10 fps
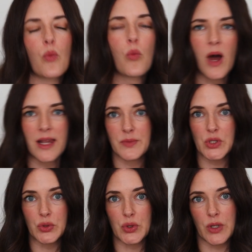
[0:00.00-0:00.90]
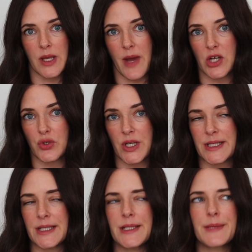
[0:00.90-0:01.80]
While I'm still talking about
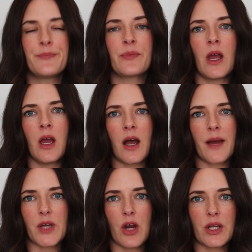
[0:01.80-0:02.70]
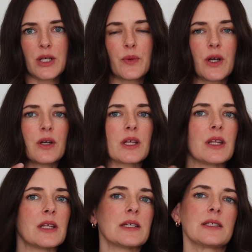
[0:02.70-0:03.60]
dresses, I'm currently
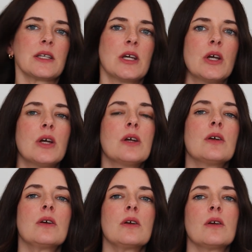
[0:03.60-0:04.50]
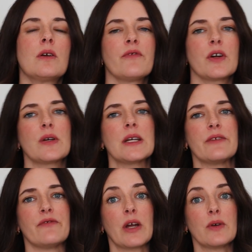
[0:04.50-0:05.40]
wearing this very,
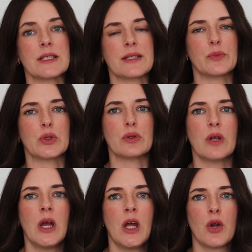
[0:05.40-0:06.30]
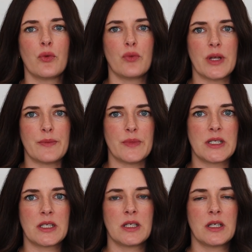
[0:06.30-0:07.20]
very simple
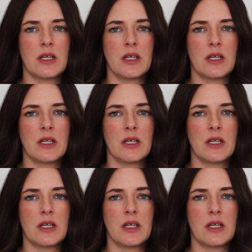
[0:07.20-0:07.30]
ribbed